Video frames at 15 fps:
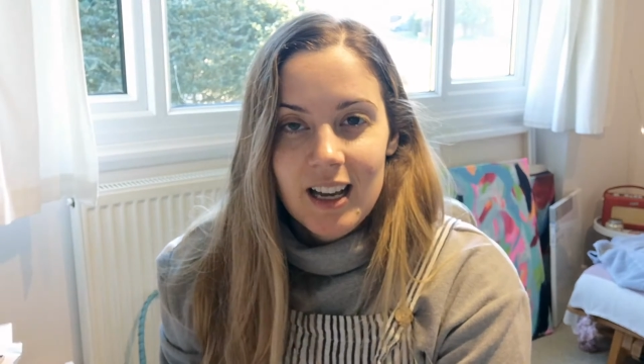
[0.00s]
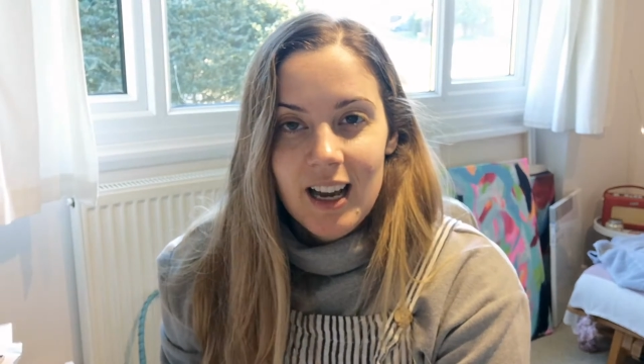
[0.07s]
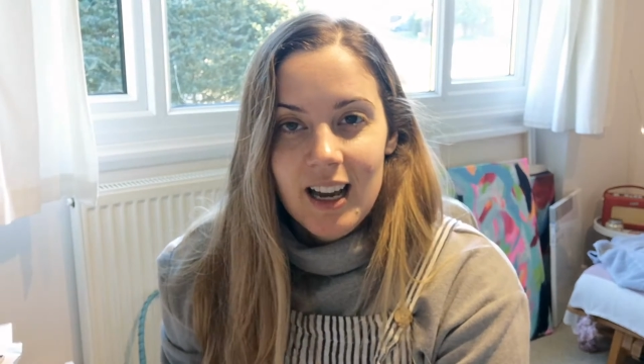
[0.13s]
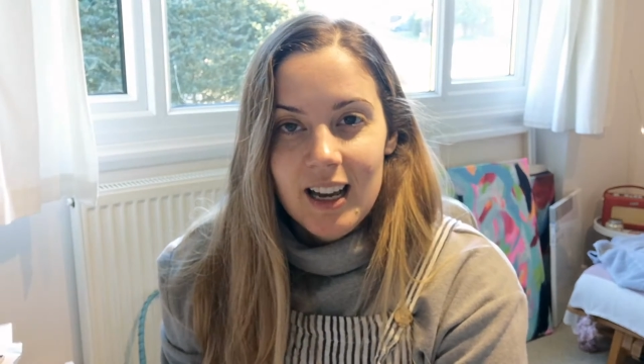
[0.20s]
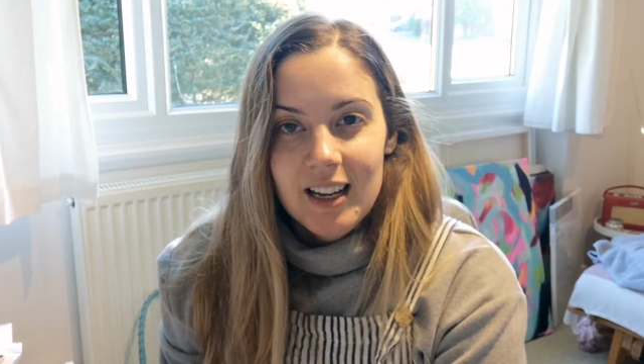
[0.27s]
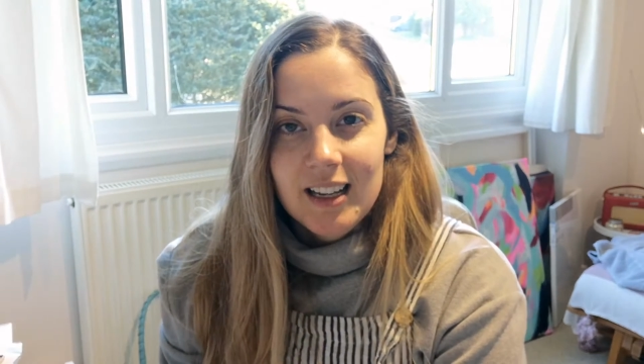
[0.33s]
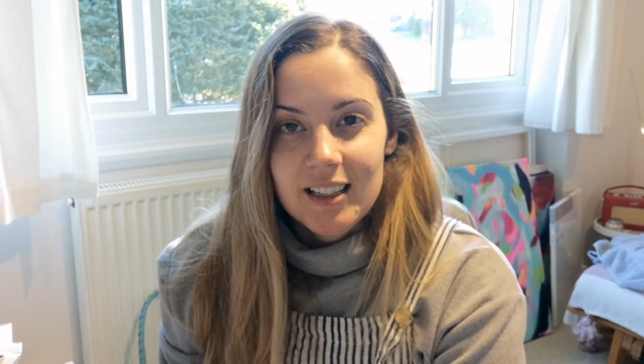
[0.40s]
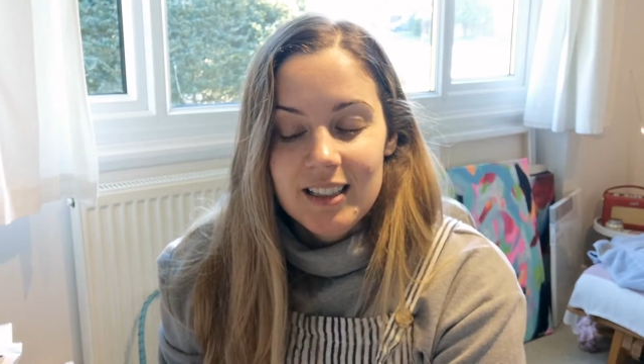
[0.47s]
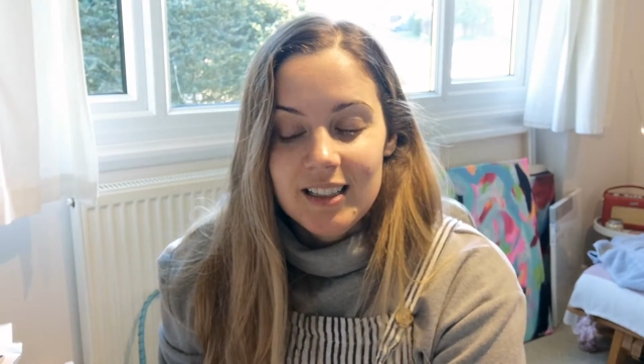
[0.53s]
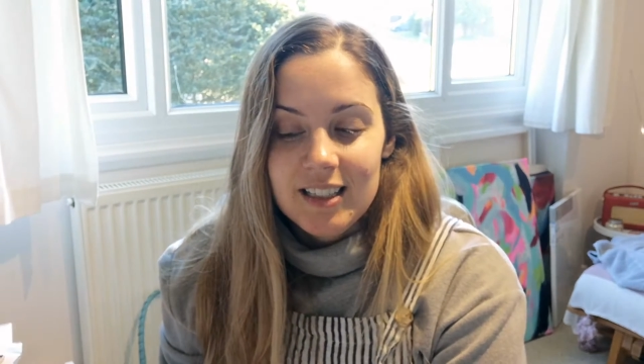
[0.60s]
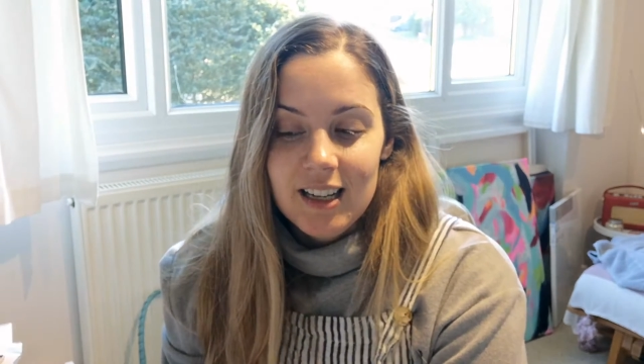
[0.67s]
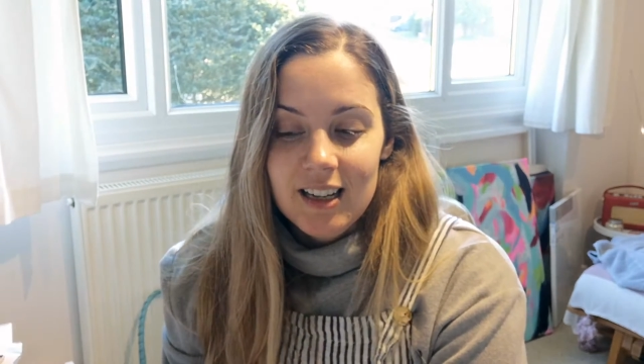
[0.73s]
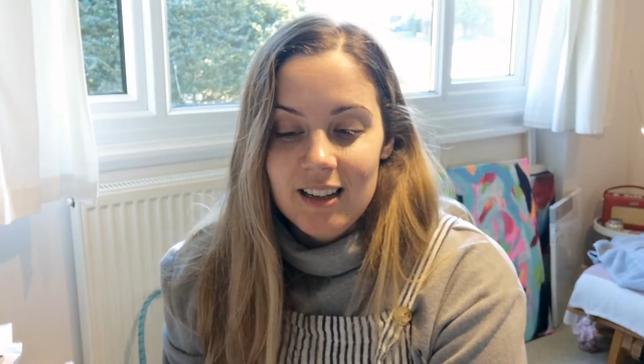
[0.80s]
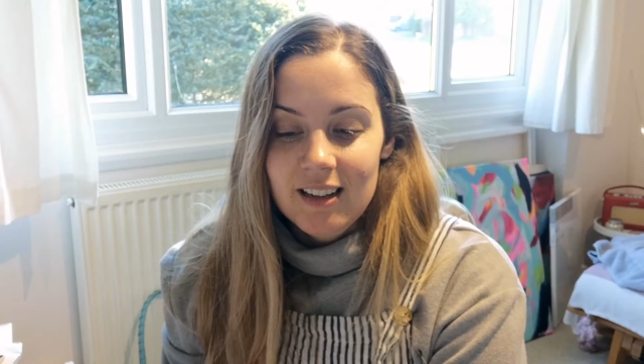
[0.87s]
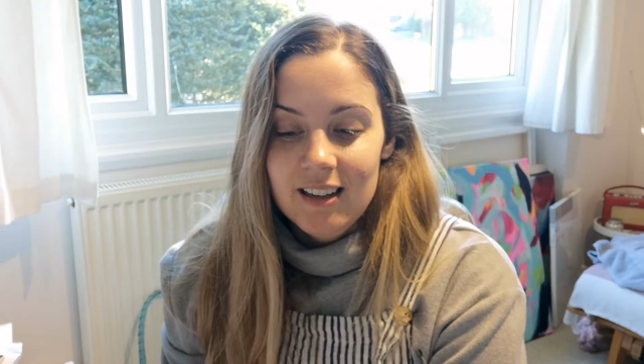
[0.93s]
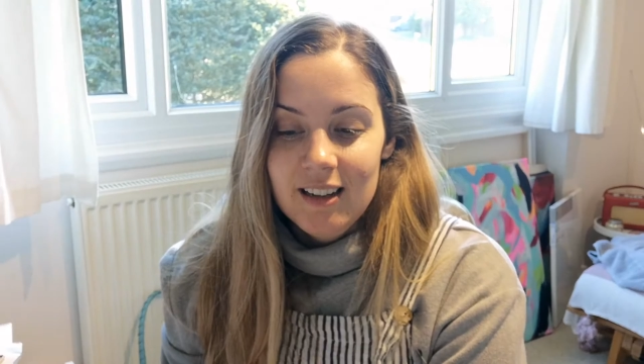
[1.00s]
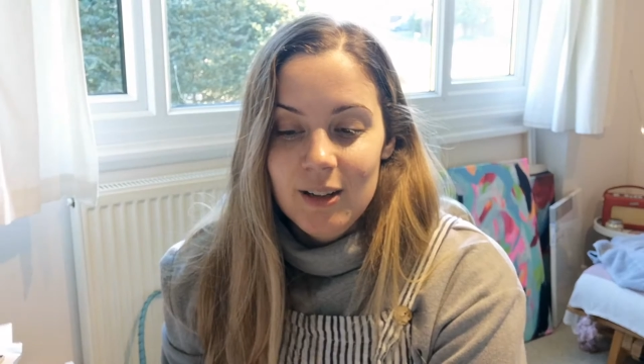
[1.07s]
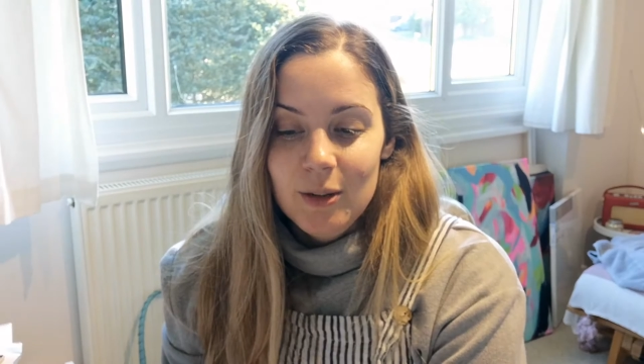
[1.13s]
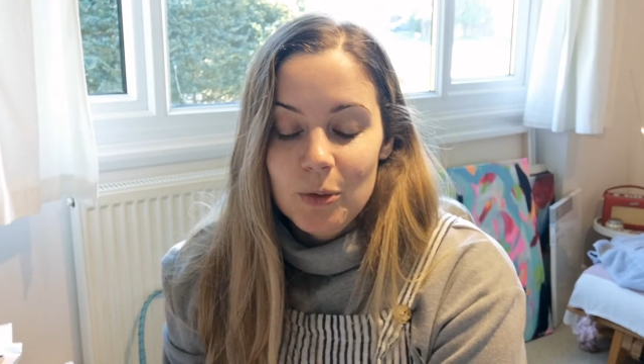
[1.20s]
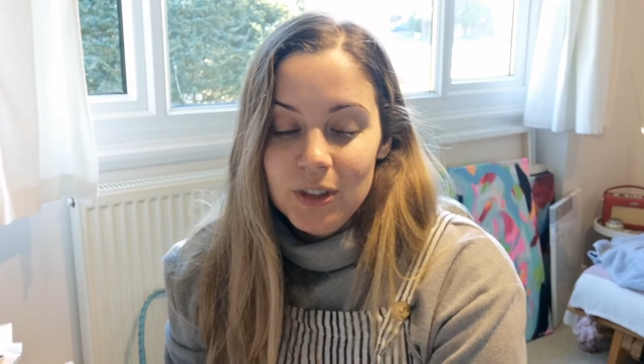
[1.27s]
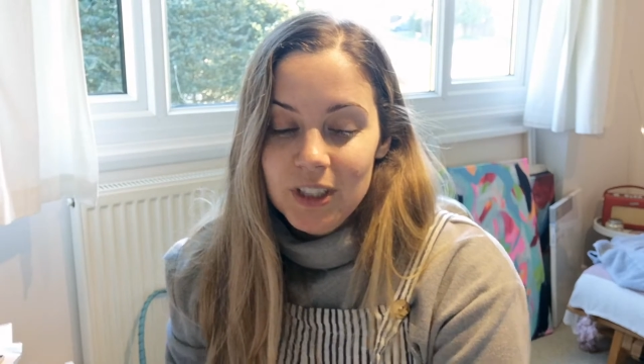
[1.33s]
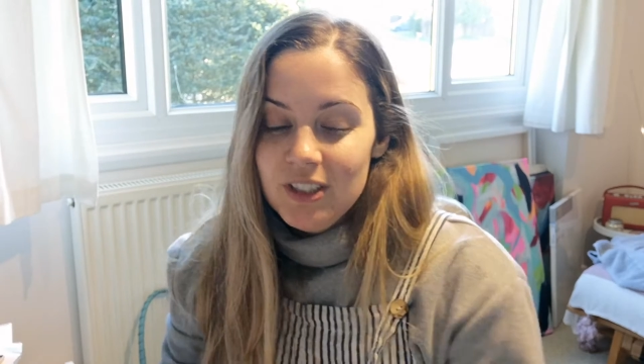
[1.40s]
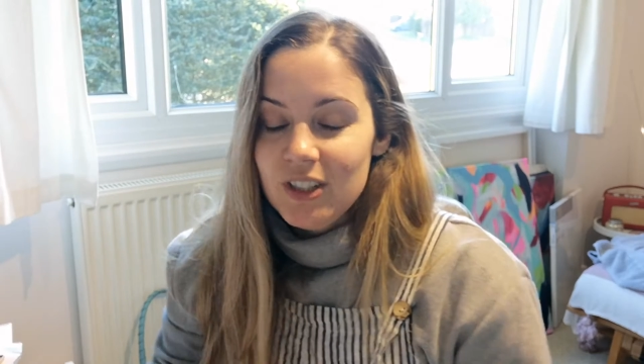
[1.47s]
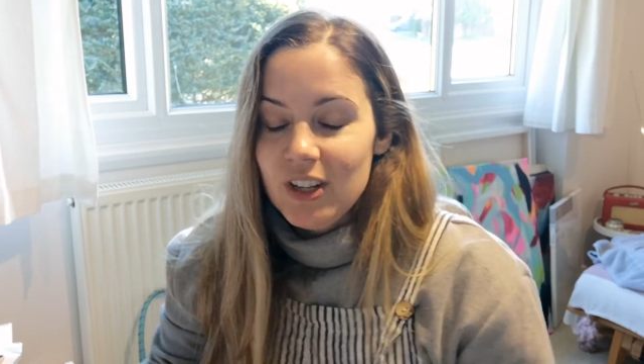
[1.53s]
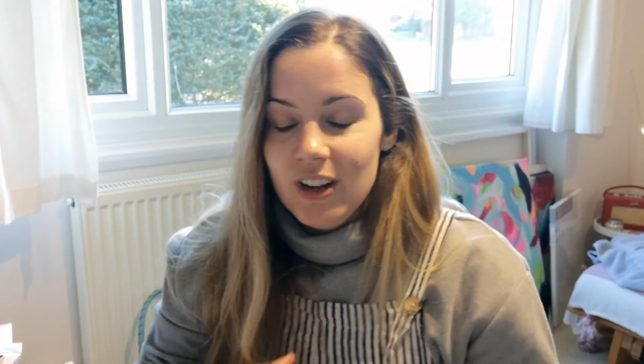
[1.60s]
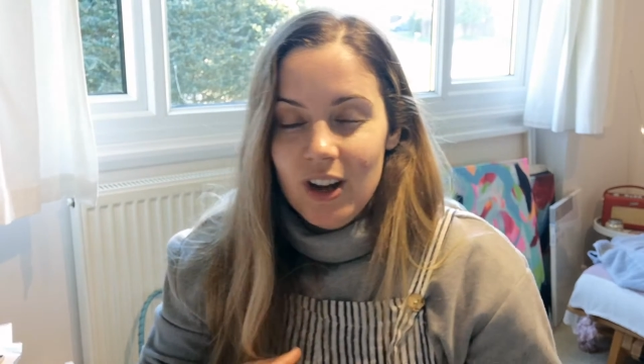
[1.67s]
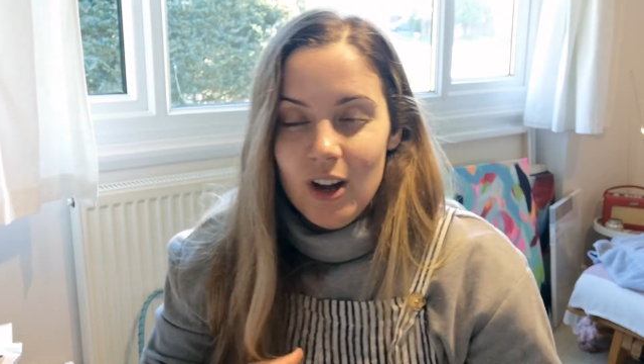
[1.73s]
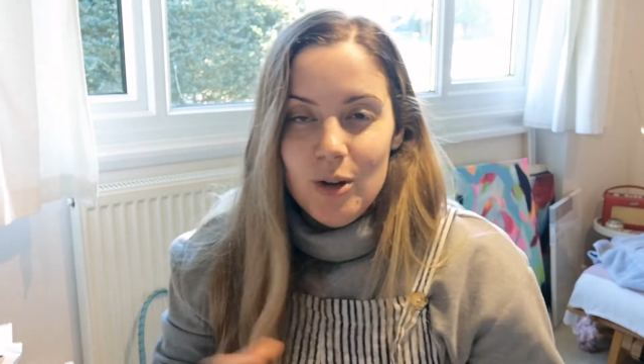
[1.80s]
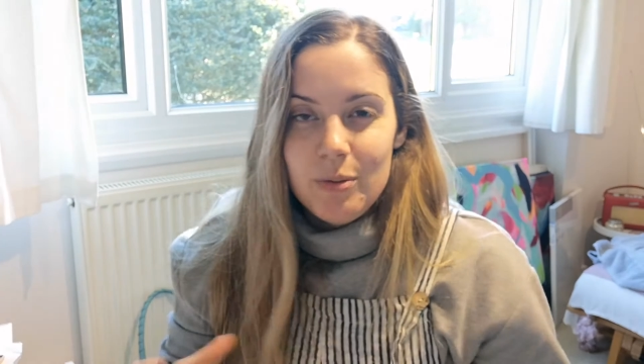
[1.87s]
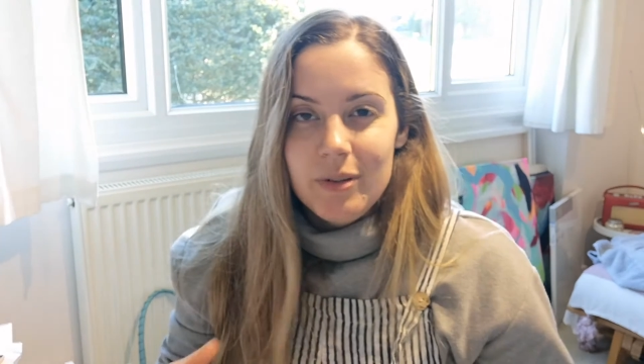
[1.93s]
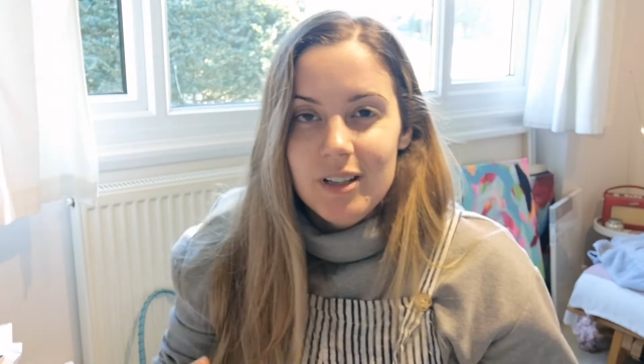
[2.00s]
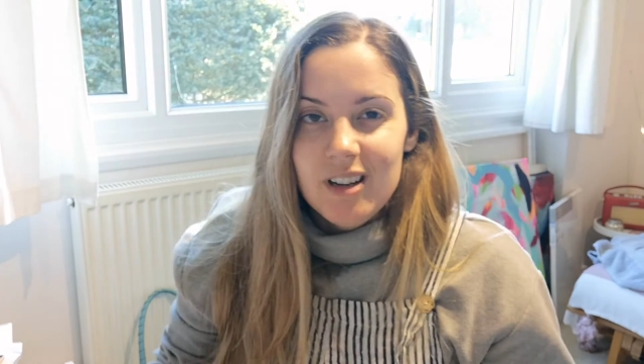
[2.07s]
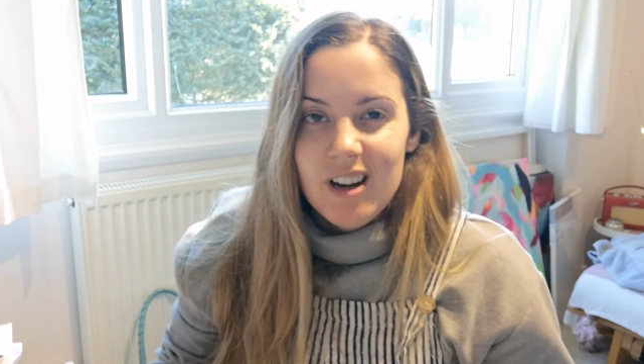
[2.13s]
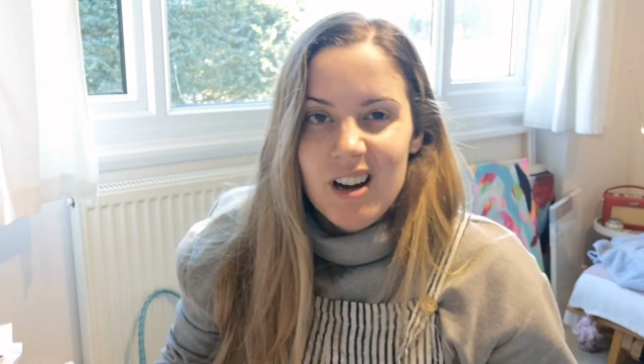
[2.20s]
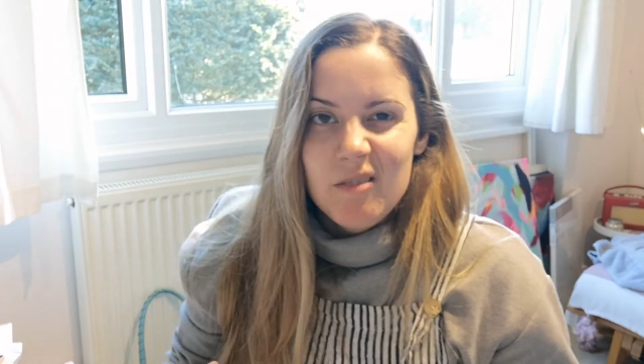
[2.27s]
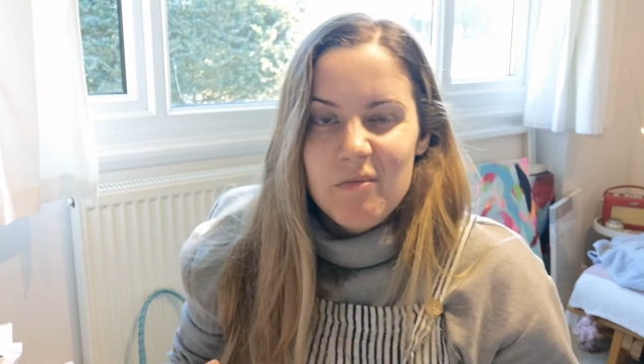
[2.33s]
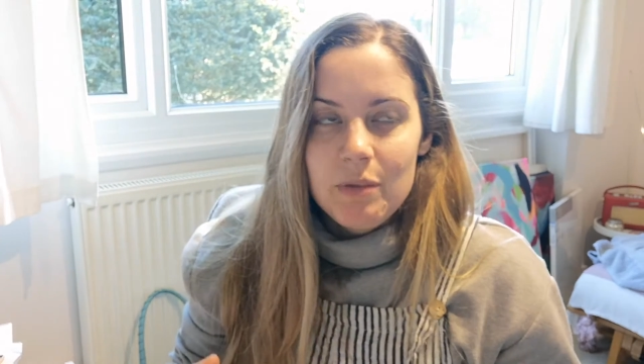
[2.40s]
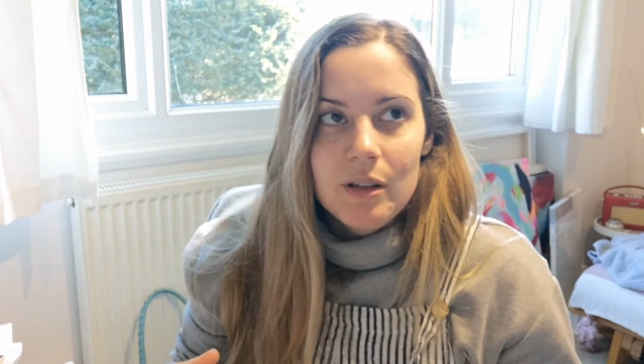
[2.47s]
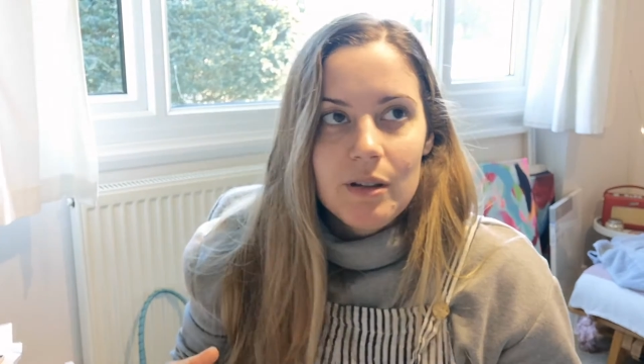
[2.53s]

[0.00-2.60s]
and I wanted to open up